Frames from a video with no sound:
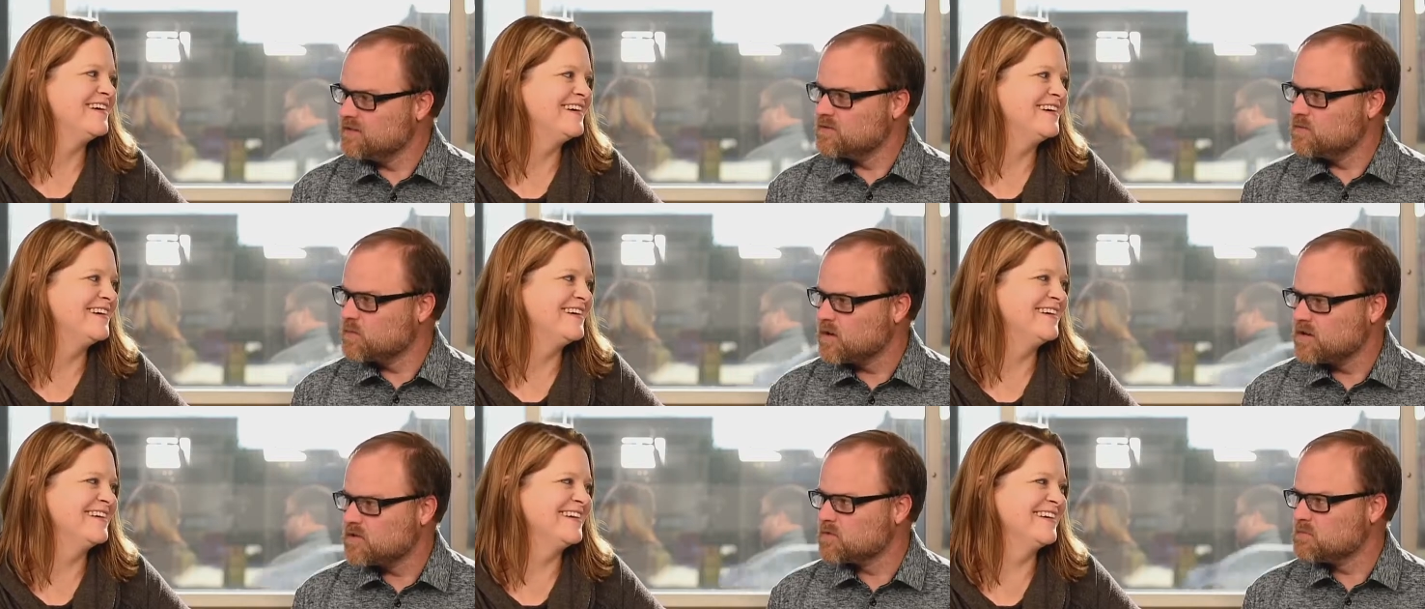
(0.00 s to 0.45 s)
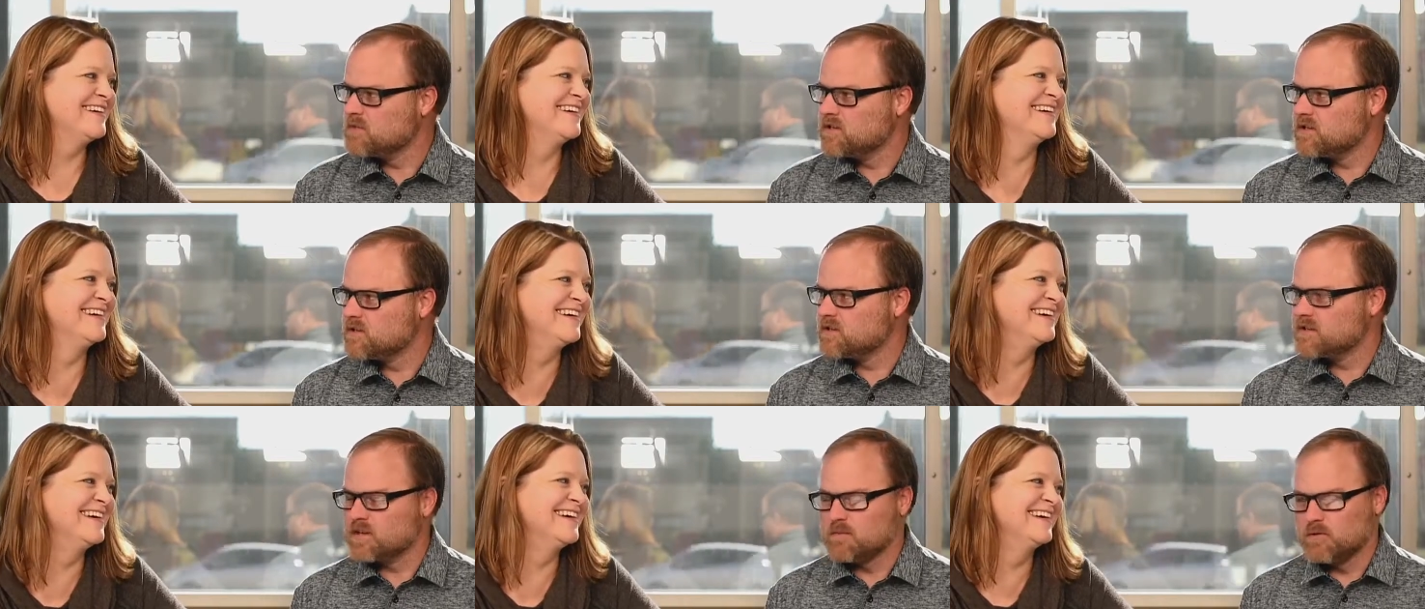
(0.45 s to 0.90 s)
Speaker 1: the
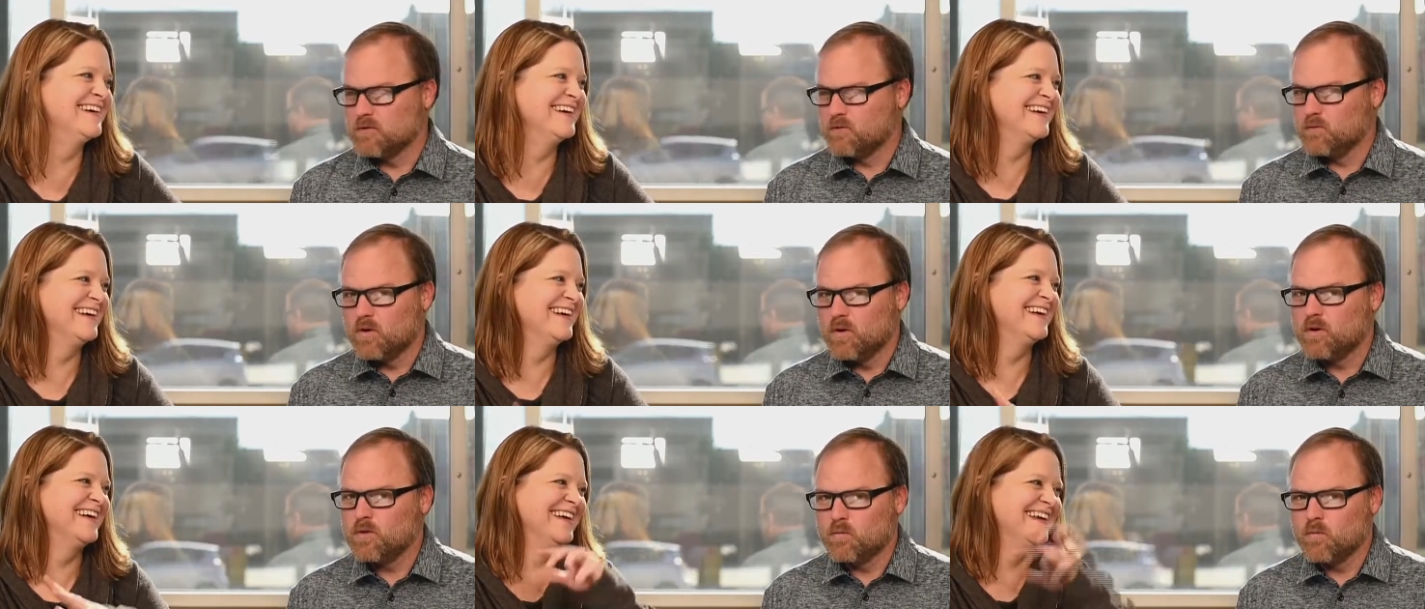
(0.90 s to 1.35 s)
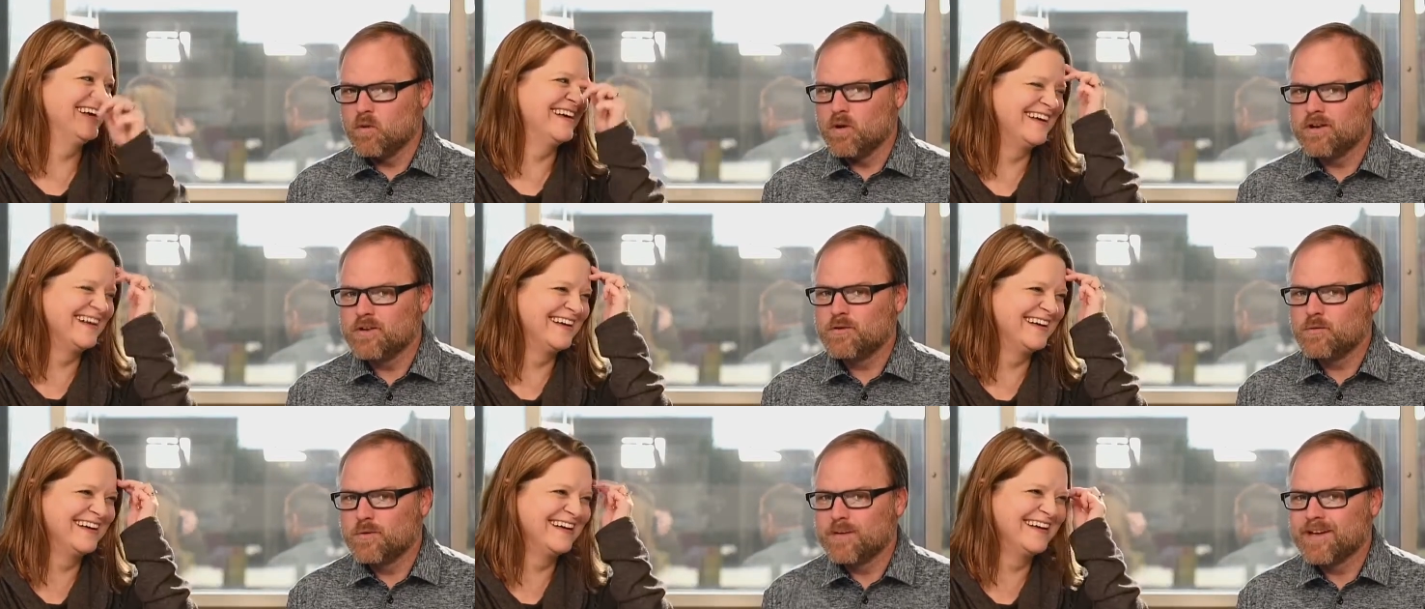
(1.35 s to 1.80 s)
weathermen. I mean, what
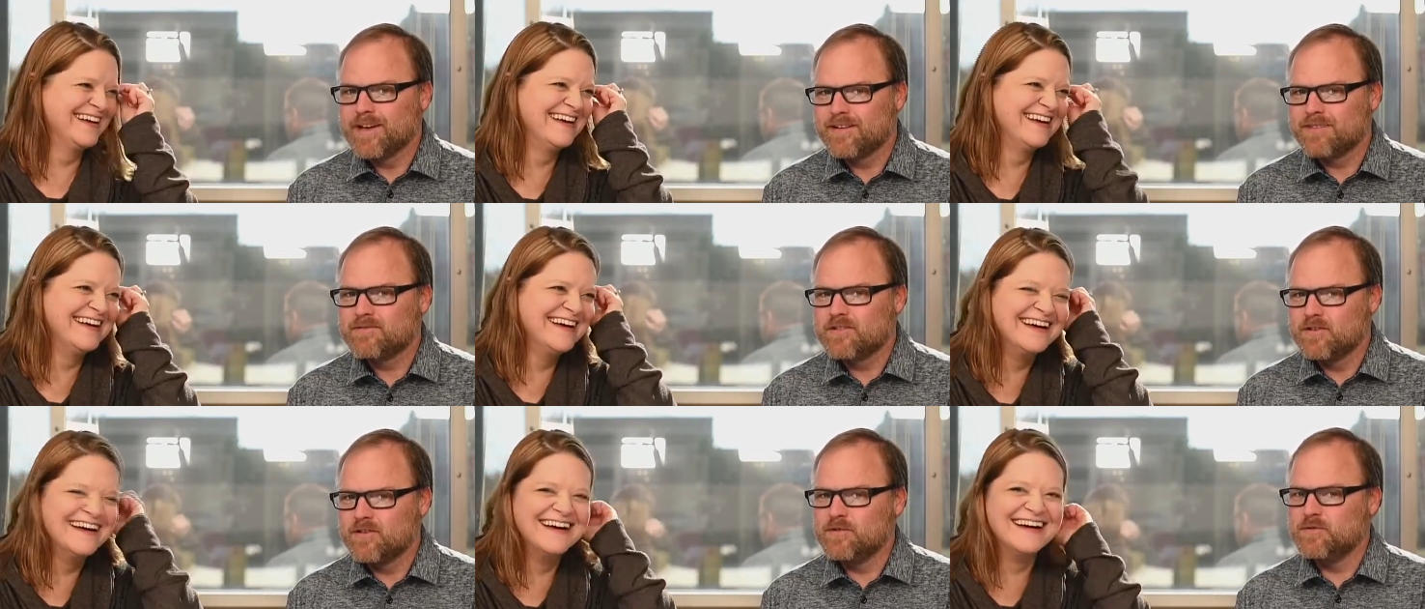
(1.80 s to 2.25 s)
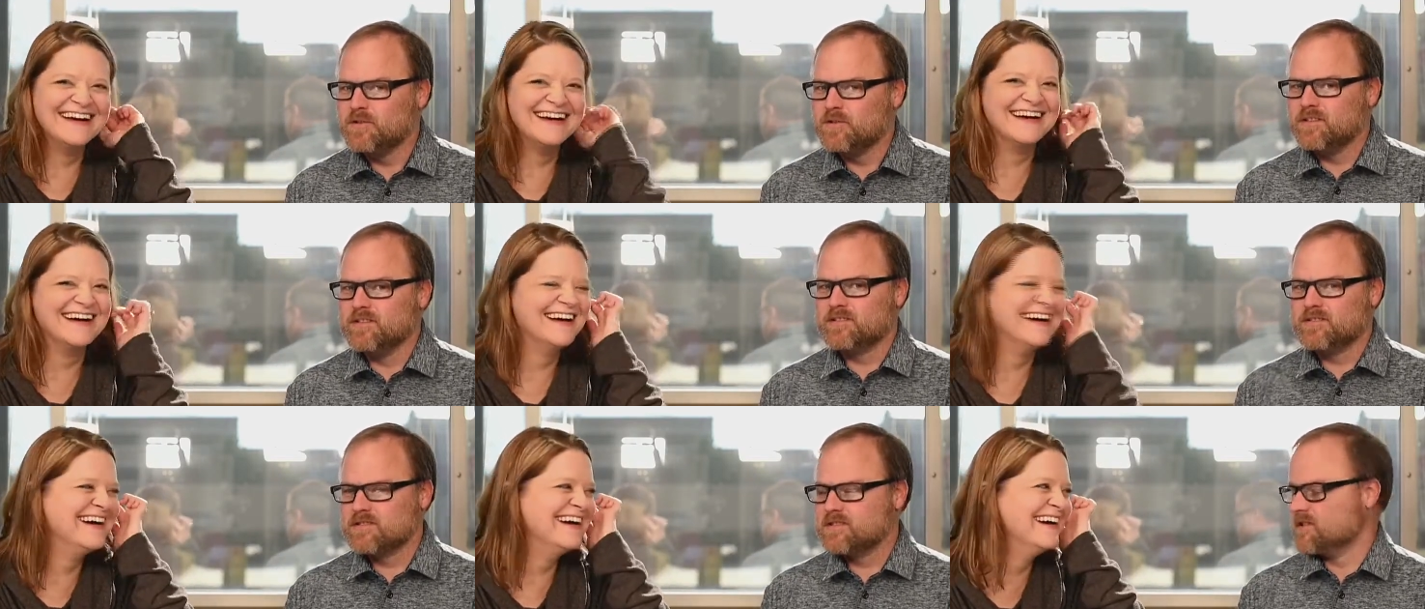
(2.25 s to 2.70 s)
what do we have to do to
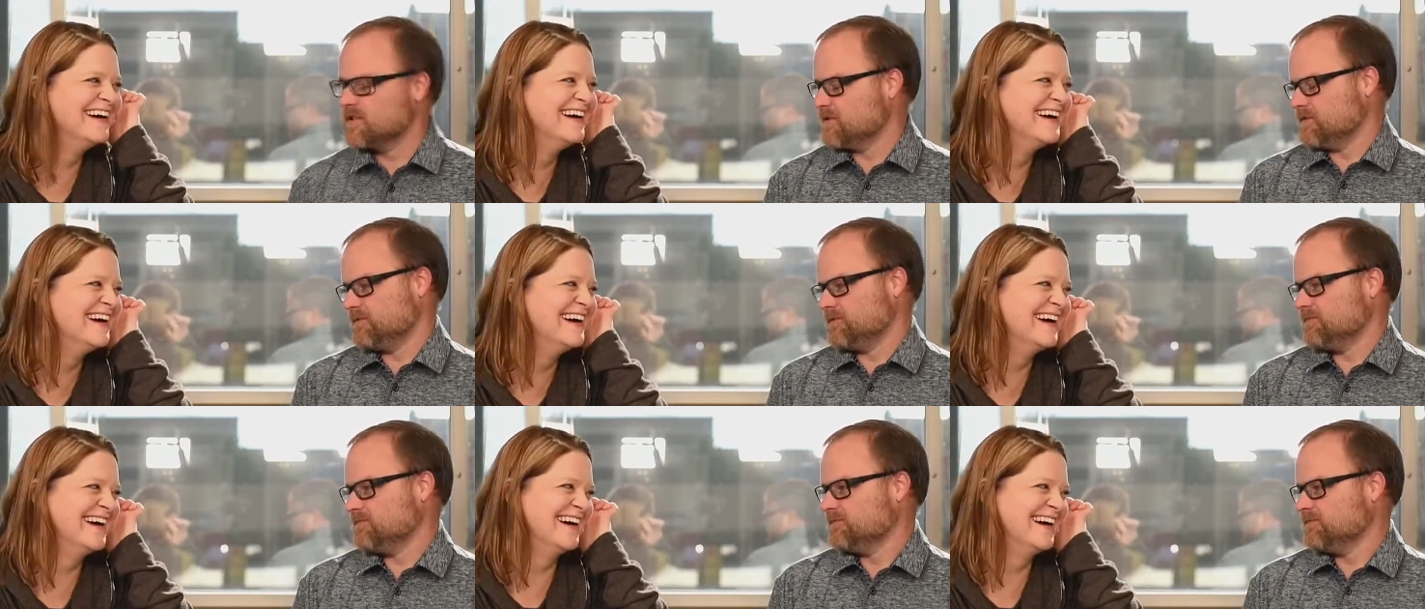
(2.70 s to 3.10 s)
get snow?